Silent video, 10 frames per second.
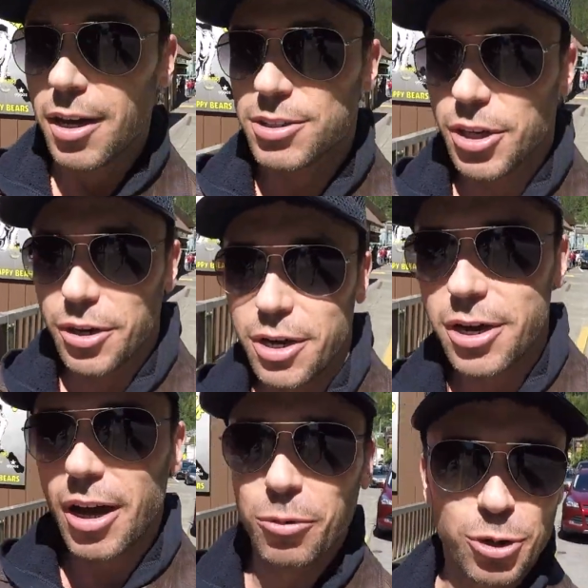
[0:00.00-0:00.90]
So
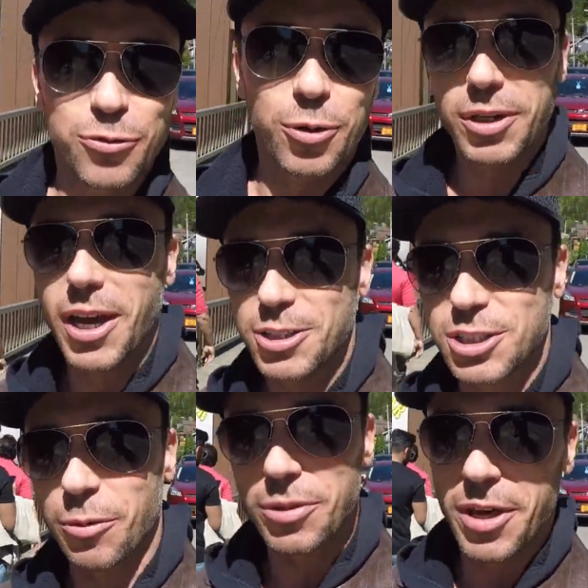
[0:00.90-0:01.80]
I'm looking forward to
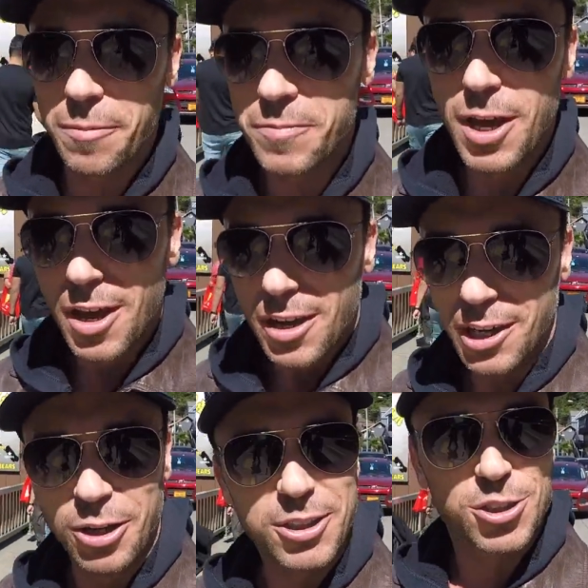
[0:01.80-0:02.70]
catching up with him.
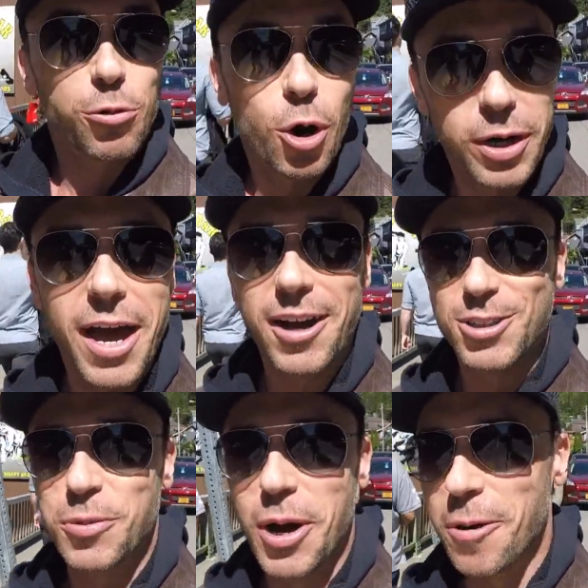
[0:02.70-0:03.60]
He likes to rock it out
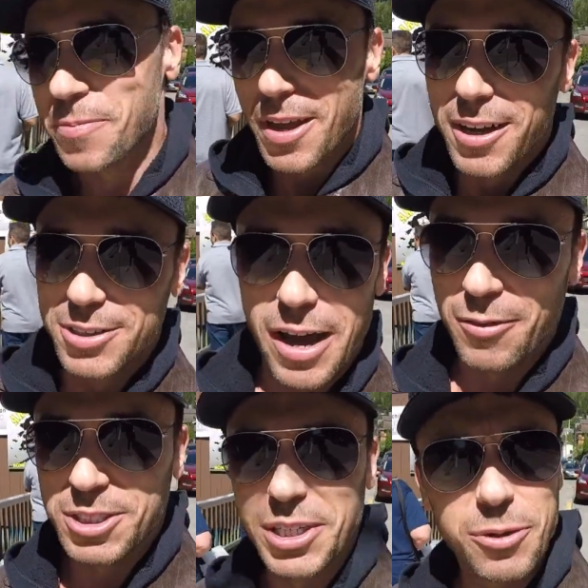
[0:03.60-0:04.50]
as well. So I
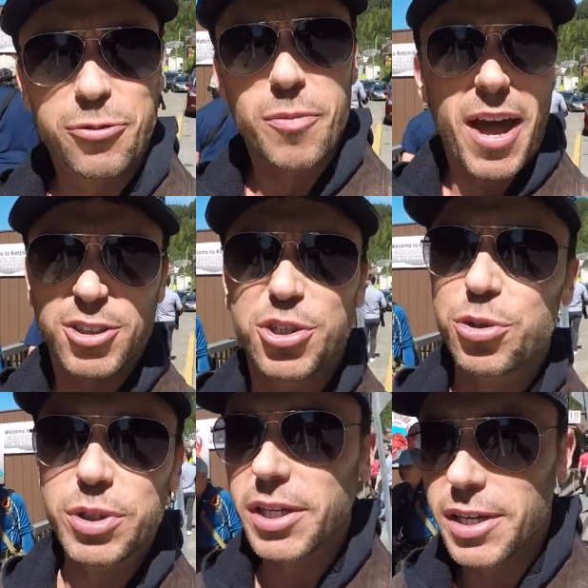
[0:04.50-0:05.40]
haven't seen him for about
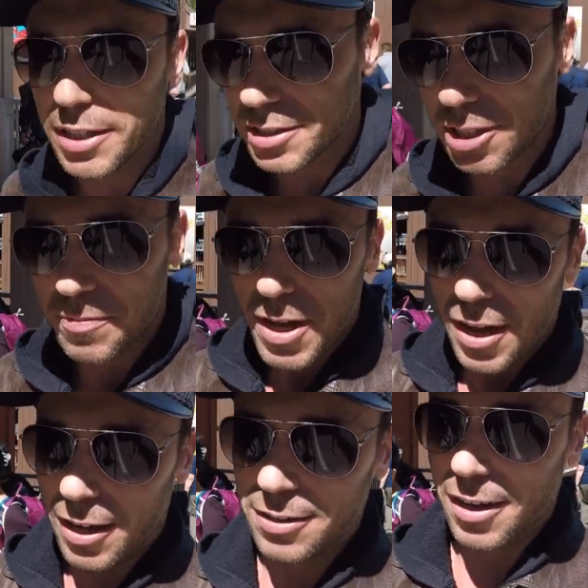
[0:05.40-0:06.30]
two years
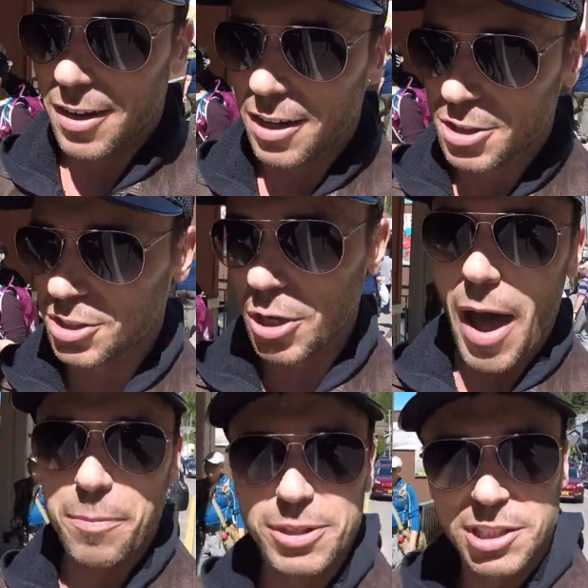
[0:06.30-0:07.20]
and uh, just so
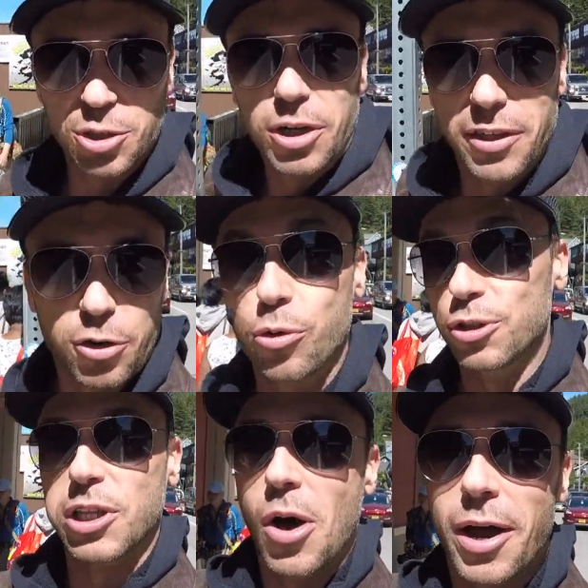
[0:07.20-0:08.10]
happens he's on another
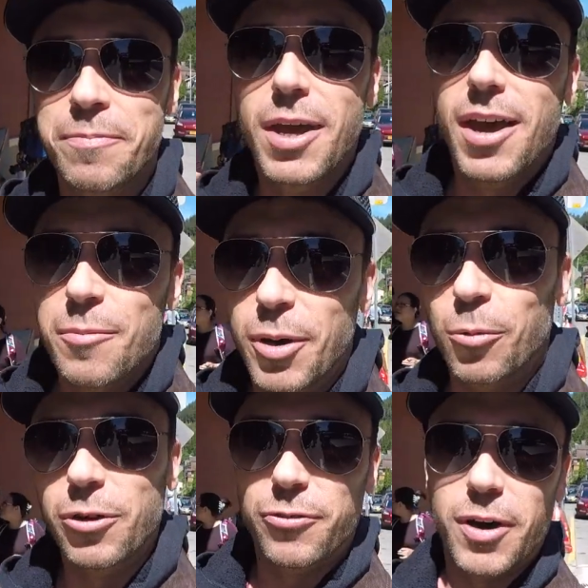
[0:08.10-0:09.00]
cruise line, but
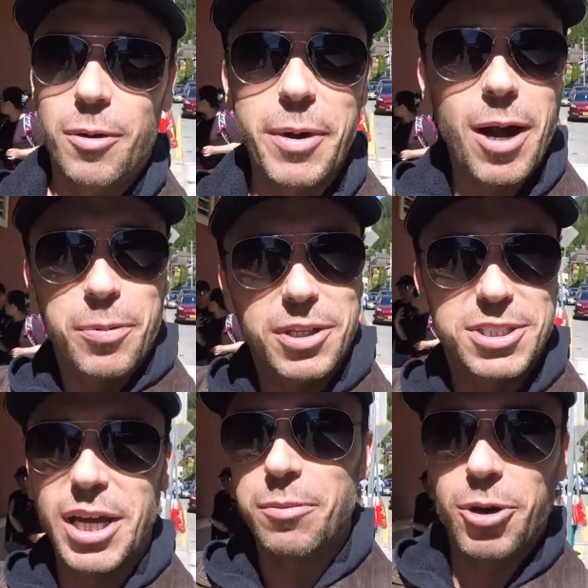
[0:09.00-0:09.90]
we've uh, met up at the
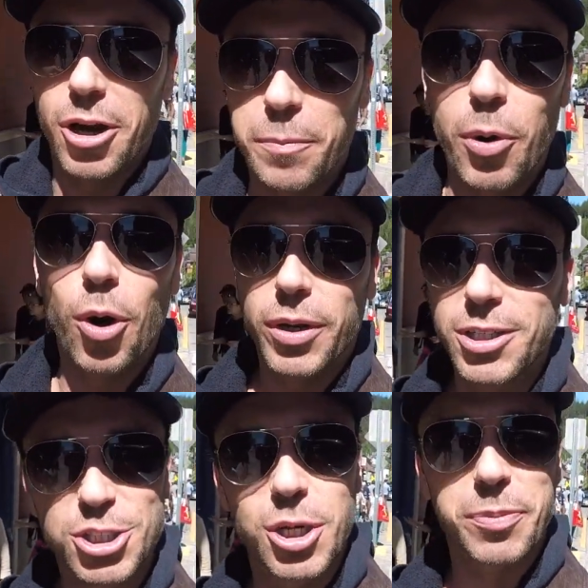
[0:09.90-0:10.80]
same kind of port.
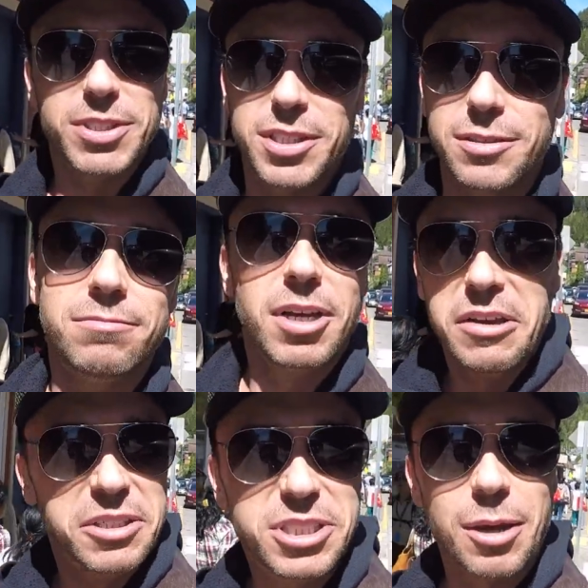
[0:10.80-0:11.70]
His ship is in
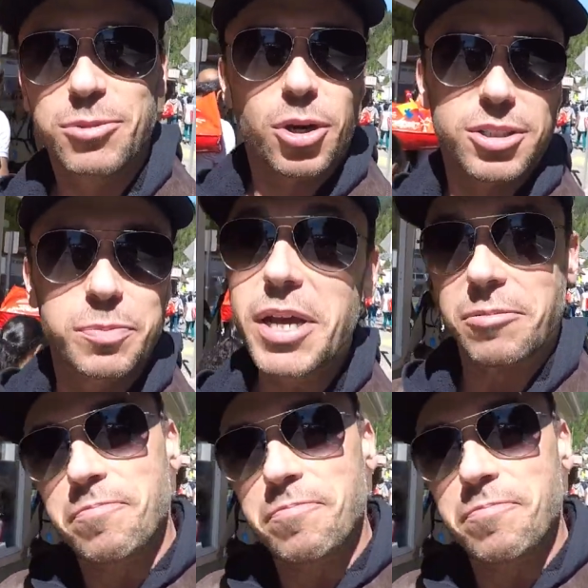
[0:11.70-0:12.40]
the same dock as me.